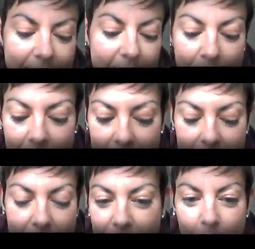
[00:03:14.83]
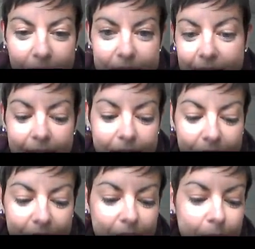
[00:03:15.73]
templates for this kind of
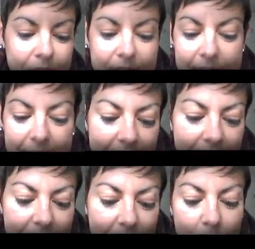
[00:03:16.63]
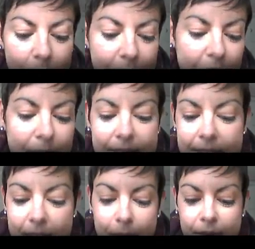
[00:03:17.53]
thing, whether it's Kia or the
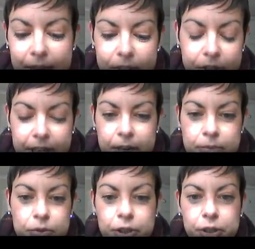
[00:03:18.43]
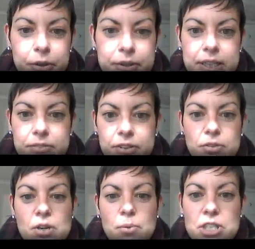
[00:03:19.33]
UNCW Edu Games or Kahoot
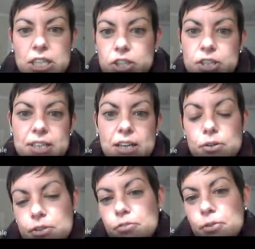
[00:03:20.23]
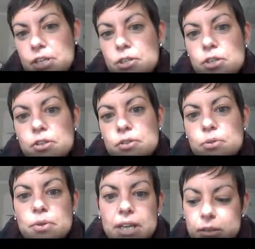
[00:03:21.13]
even, where teachers can use it for their students
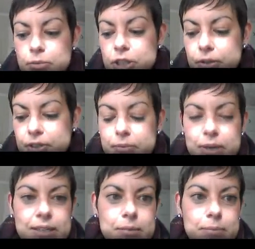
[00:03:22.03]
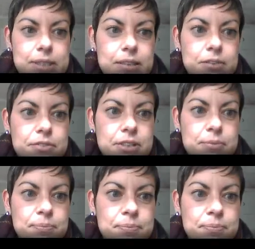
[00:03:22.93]
or get them to use it amongst themselves.